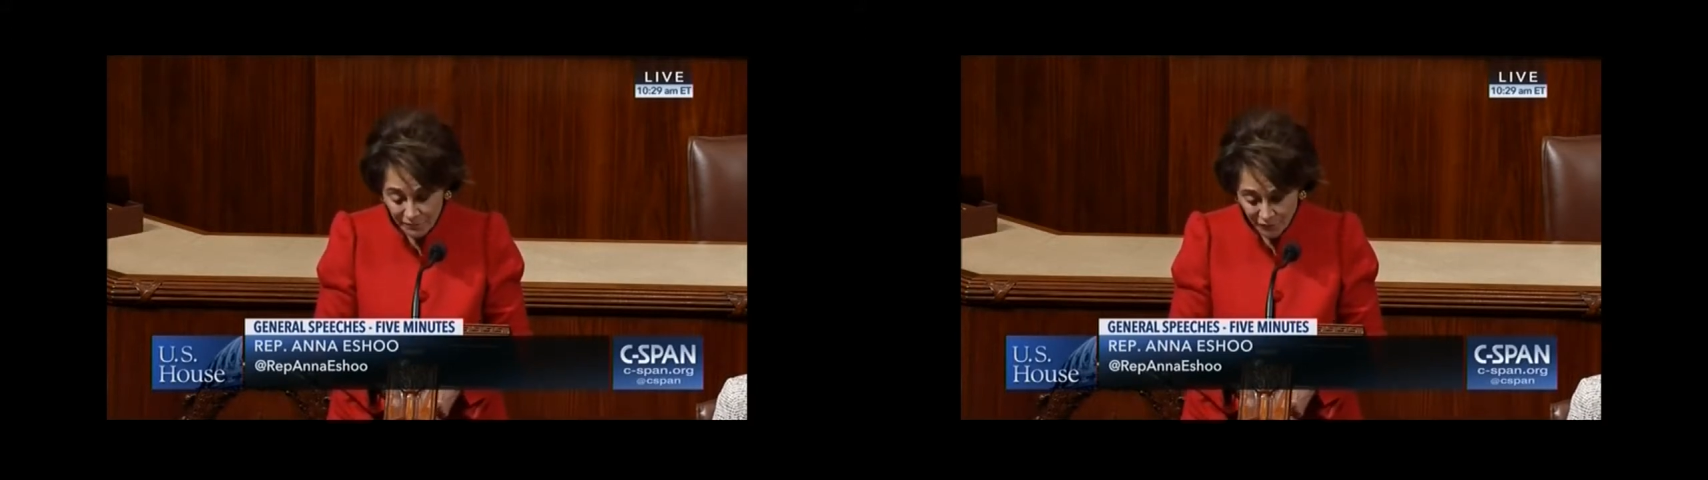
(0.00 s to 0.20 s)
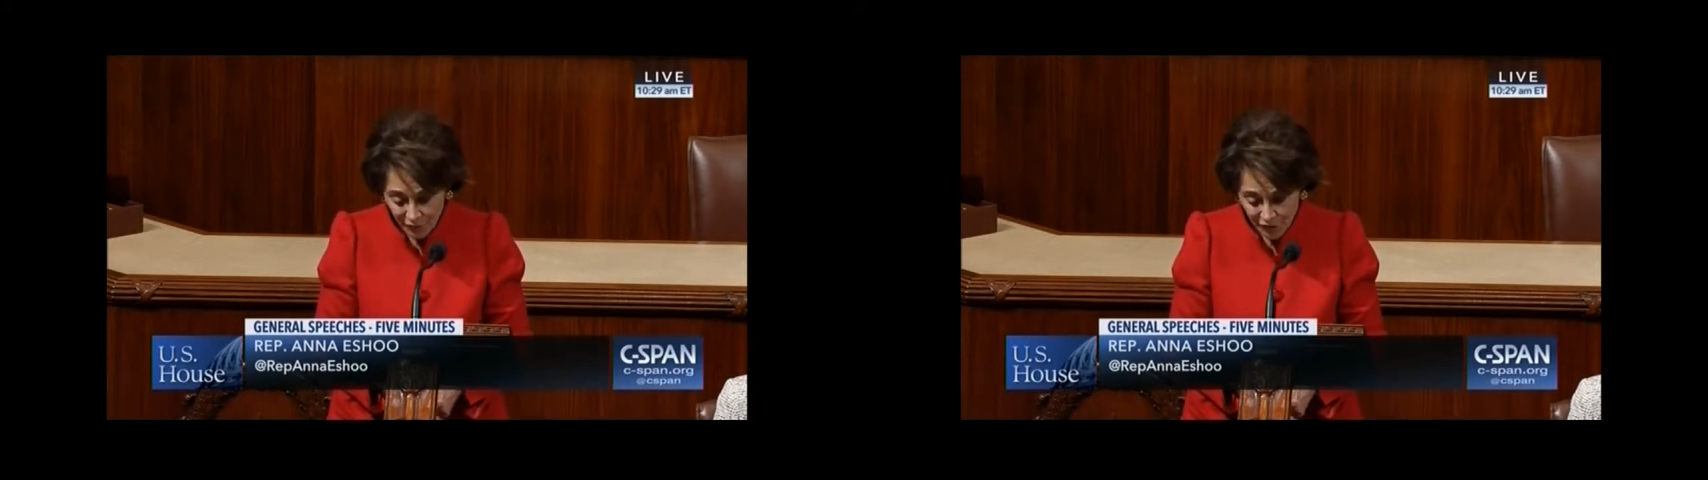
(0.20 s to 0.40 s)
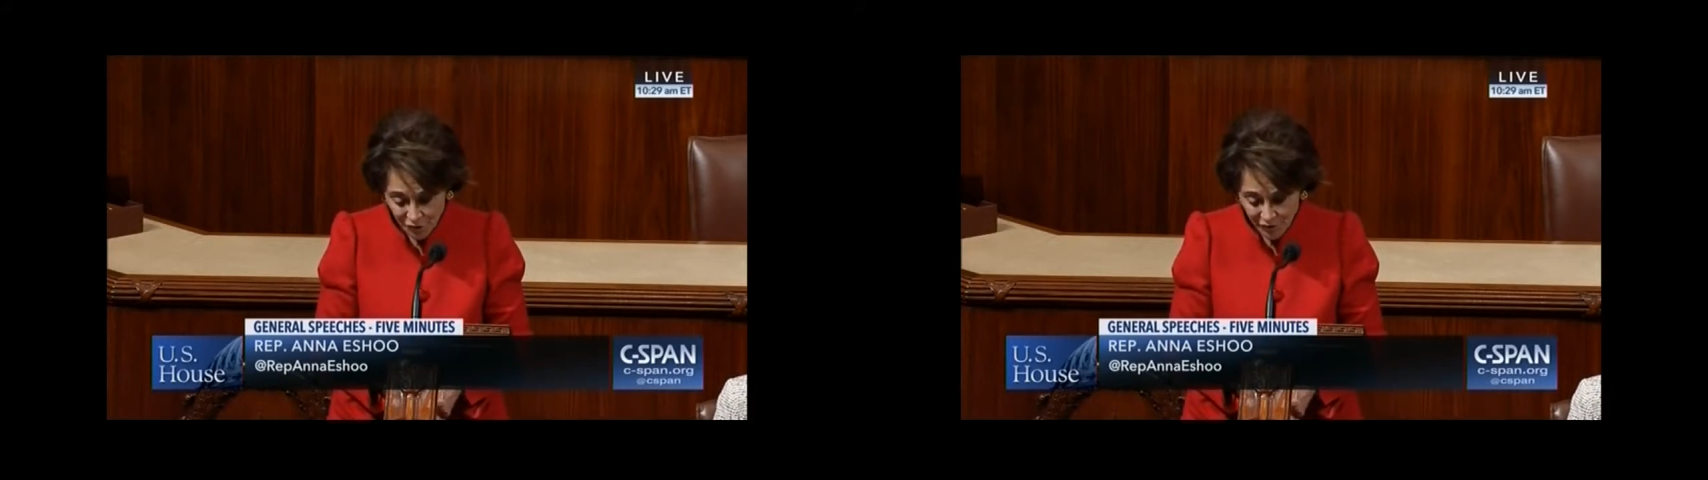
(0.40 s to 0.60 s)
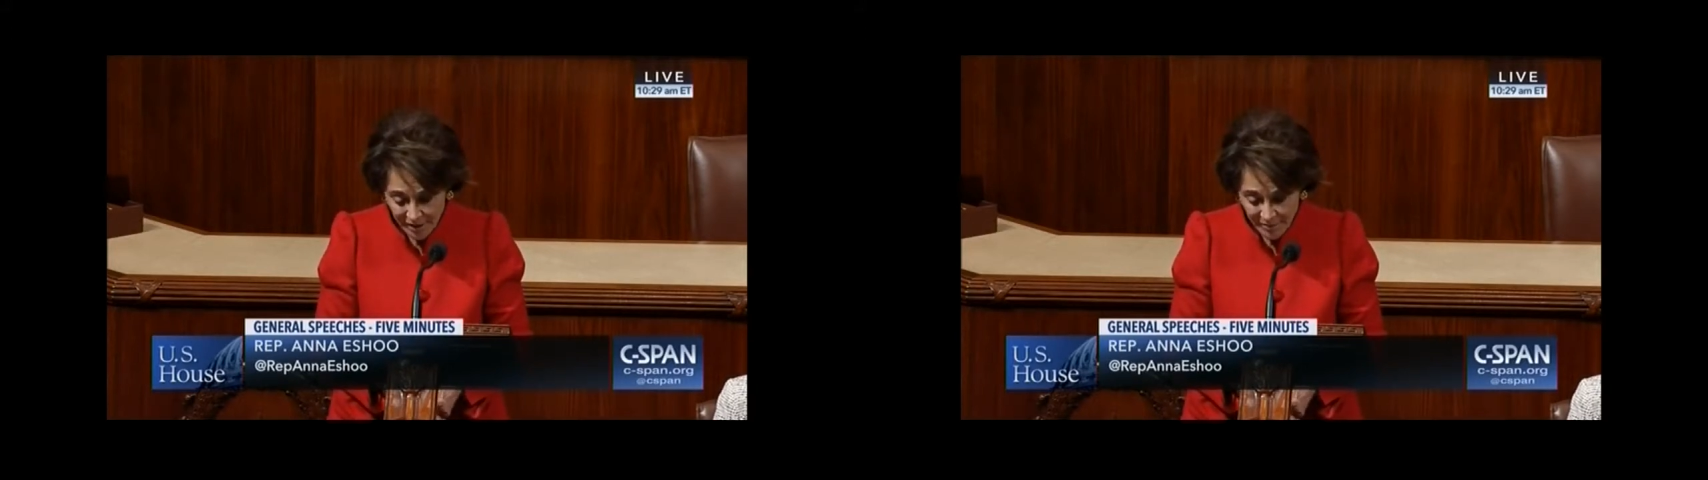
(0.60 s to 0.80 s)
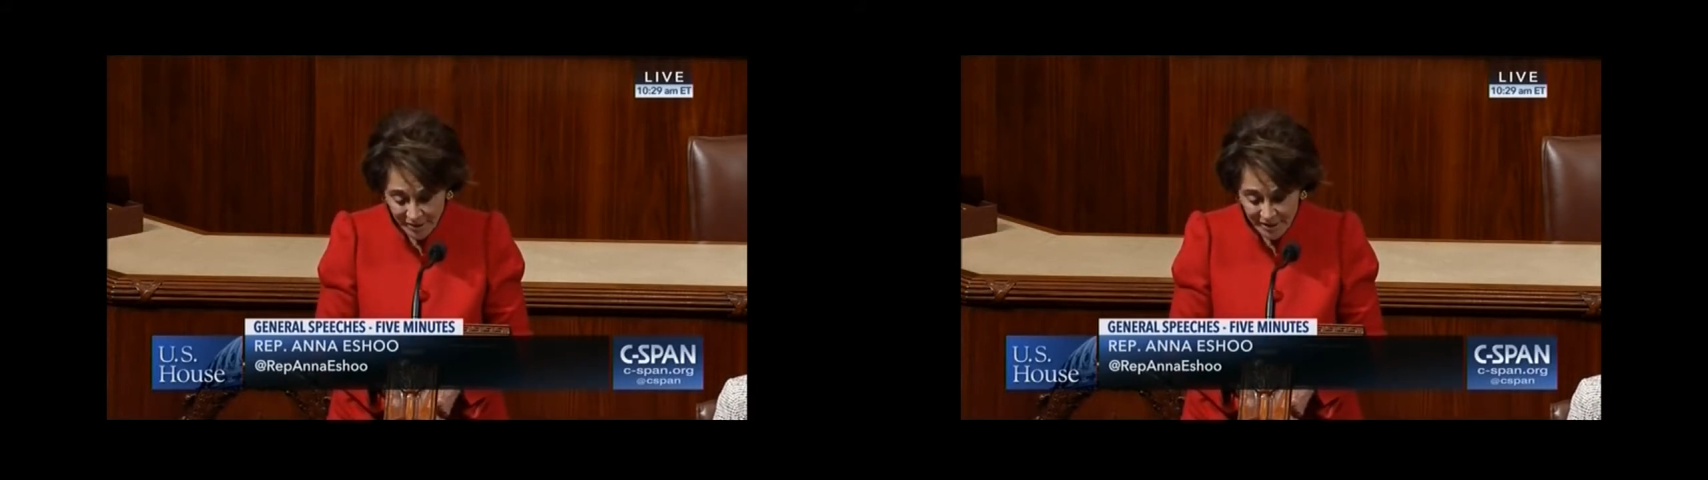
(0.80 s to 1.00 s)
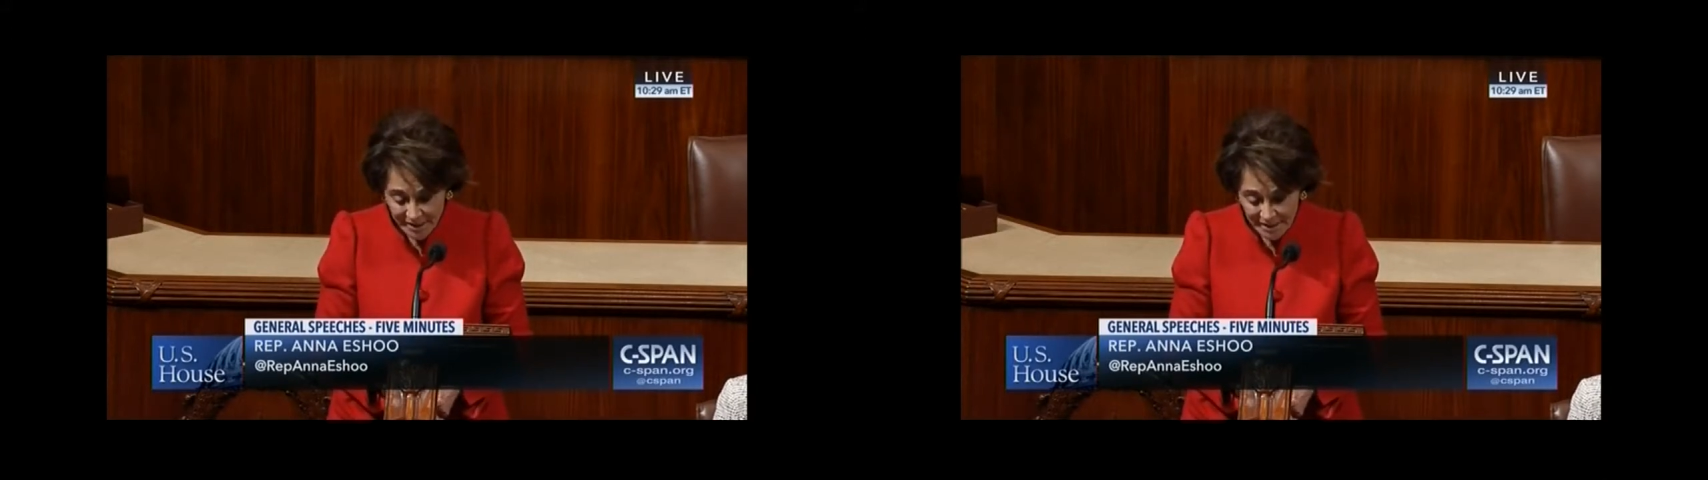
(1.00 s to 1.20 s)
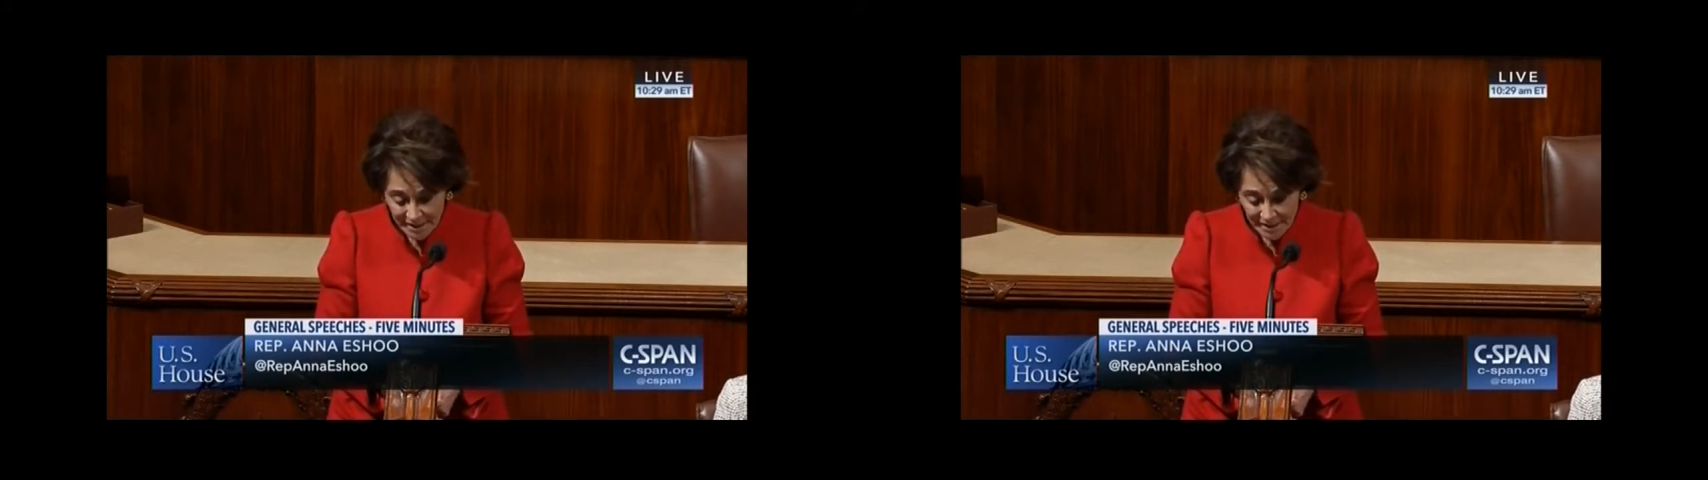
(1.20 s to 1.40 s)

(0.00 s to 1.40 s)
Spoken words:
for the dreamers.